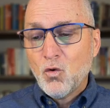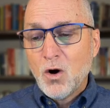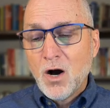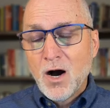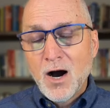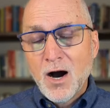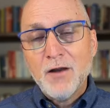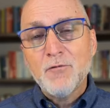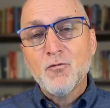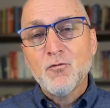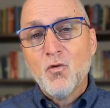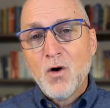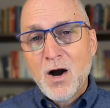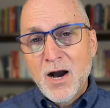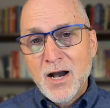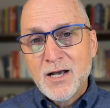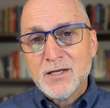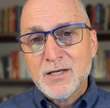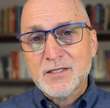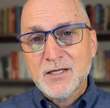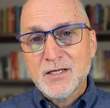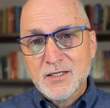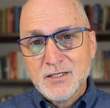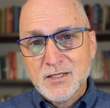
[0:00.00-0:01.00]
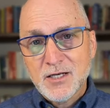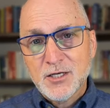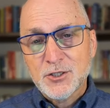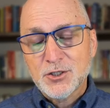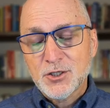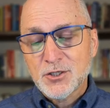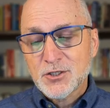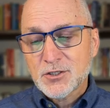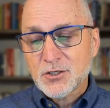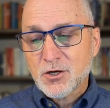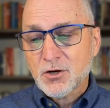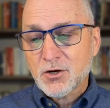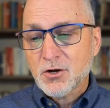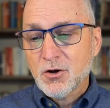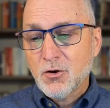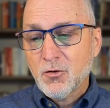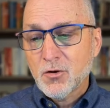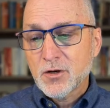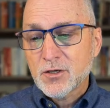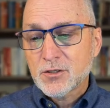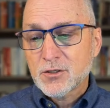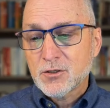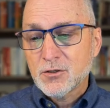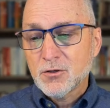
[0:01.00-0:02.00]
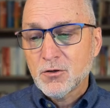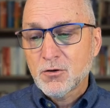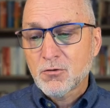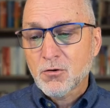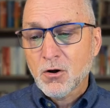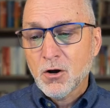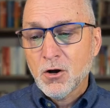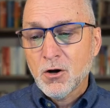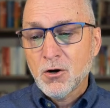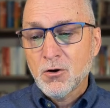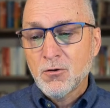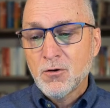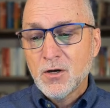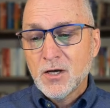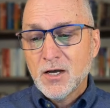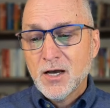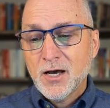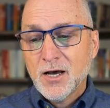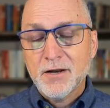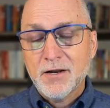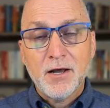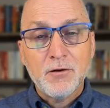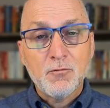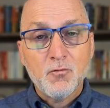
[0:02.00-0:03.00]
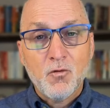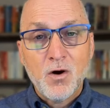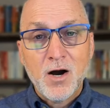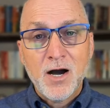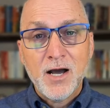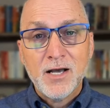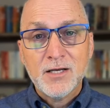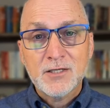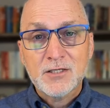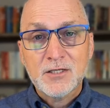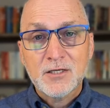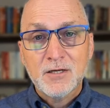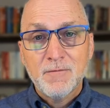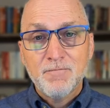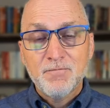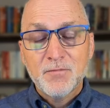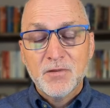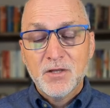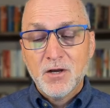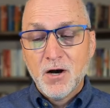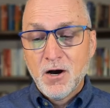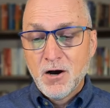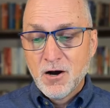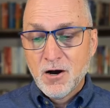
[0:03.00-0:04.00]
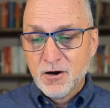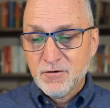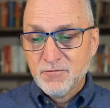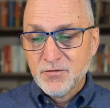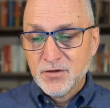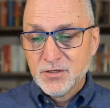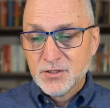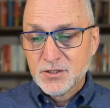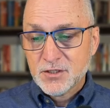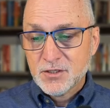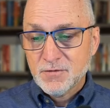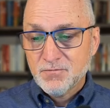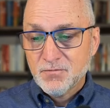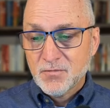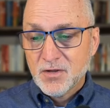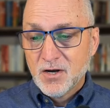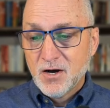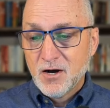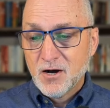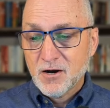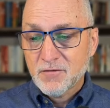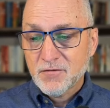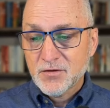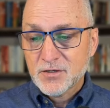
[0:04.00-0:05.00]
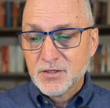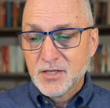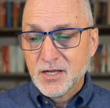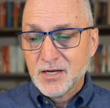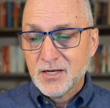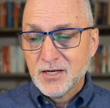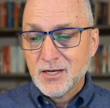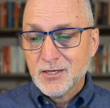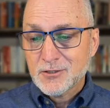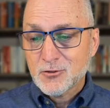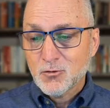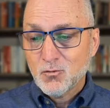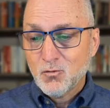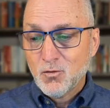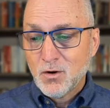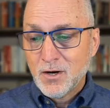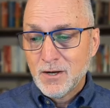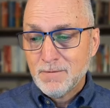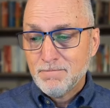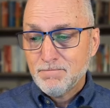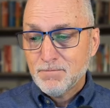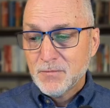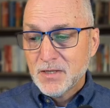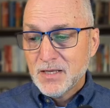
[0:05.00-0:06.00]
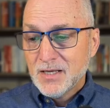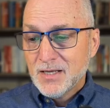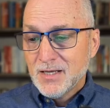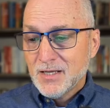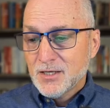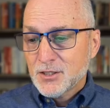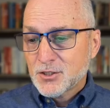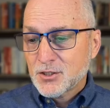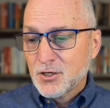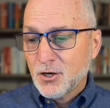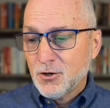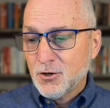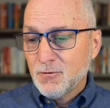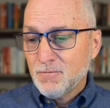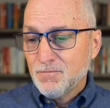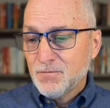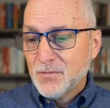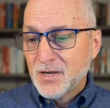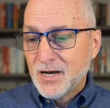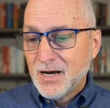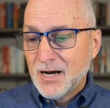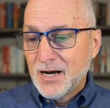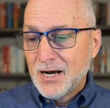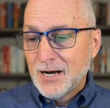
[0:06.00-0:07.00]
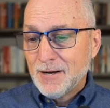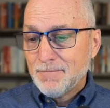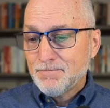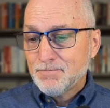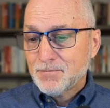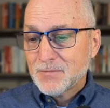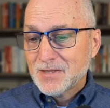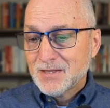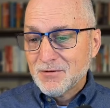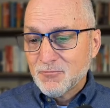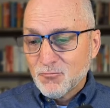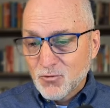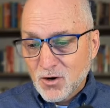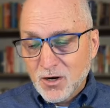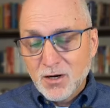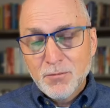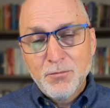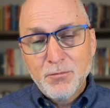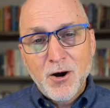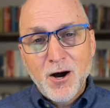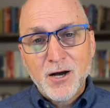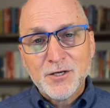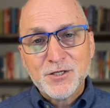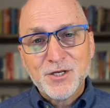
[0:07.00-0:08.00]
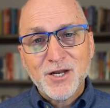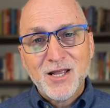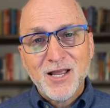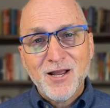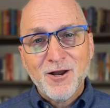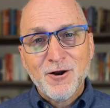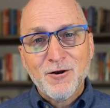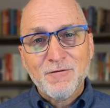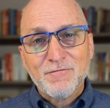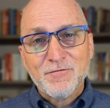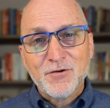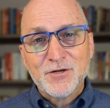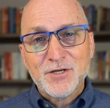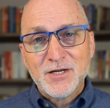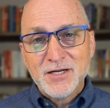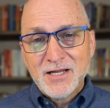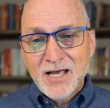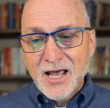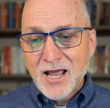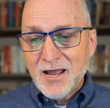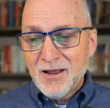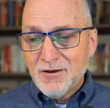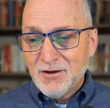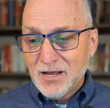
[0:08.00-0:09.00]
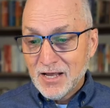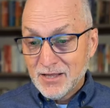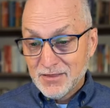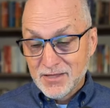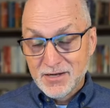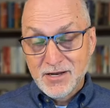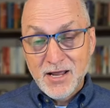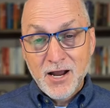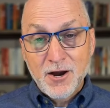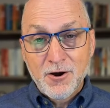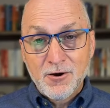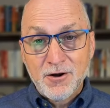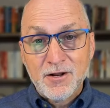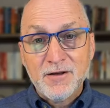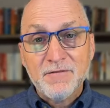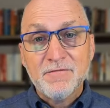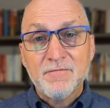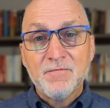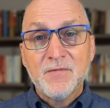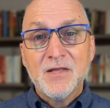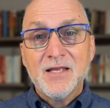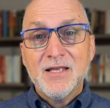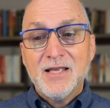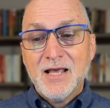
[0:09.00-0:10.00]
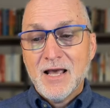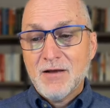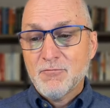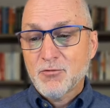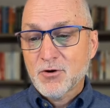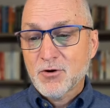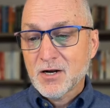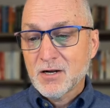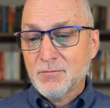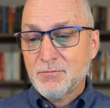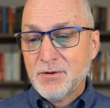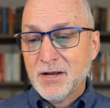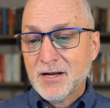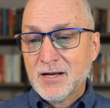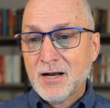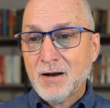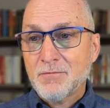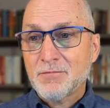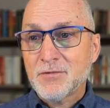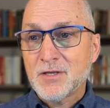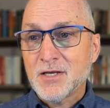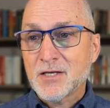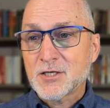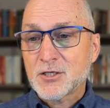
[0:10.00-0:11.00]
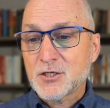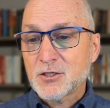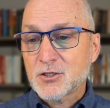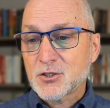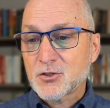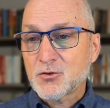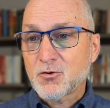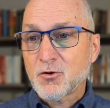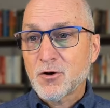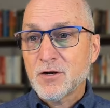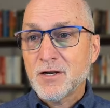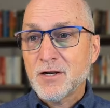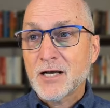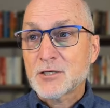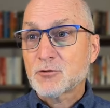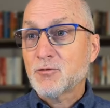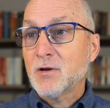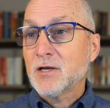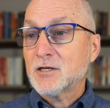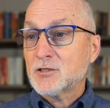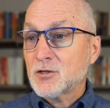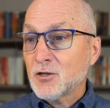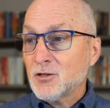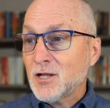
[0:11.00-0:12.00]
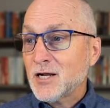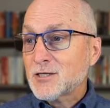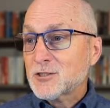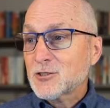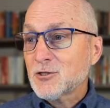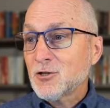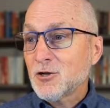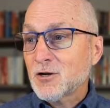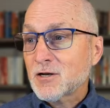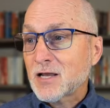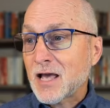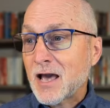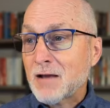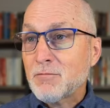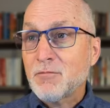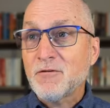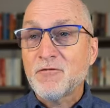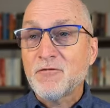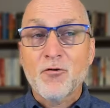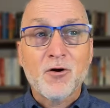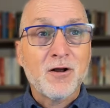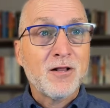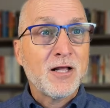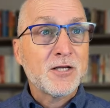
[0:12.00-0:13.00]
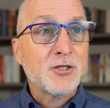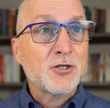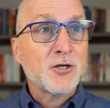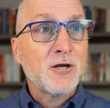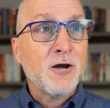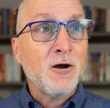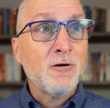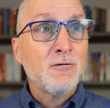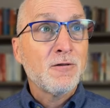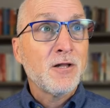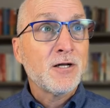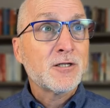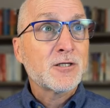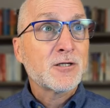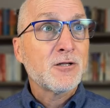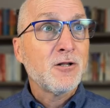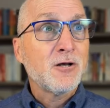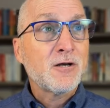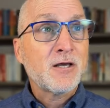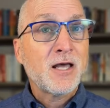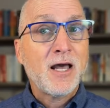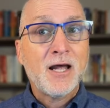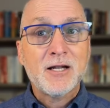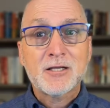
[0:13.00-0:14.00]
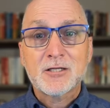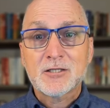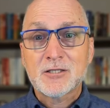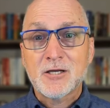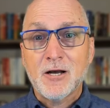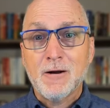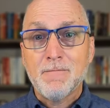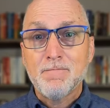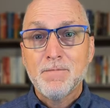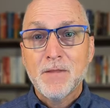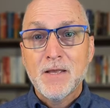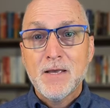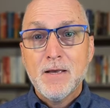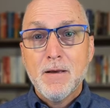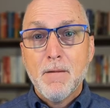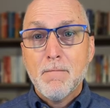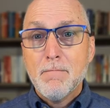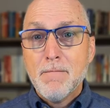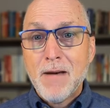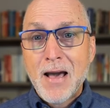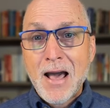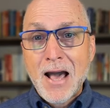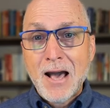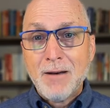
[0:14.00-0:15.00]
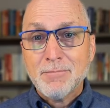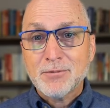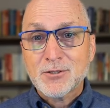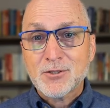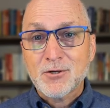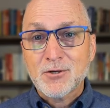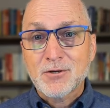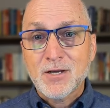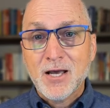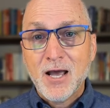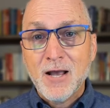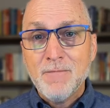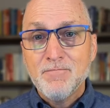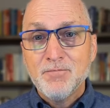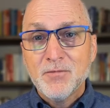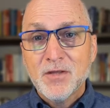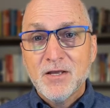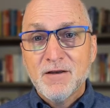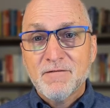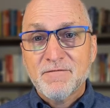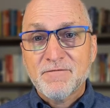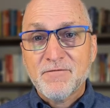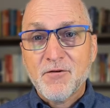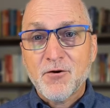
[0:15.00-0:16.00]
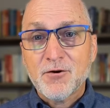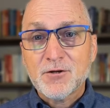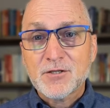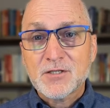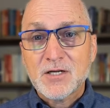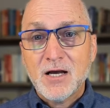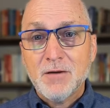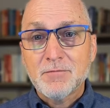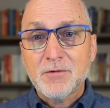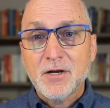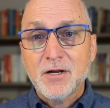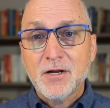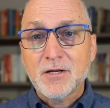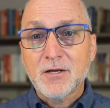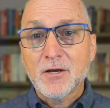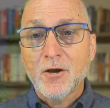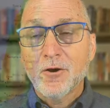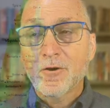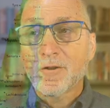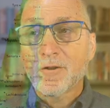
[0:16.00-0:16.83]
unwise decisions are going to grow an unwise harvest, a harvest that he doesn't want. So we're going to pause it here for today in the narrative, and we're going to pick up this story next week. So let's look at, before I let you go, let's look at some maps, okay? First, I'm going to go to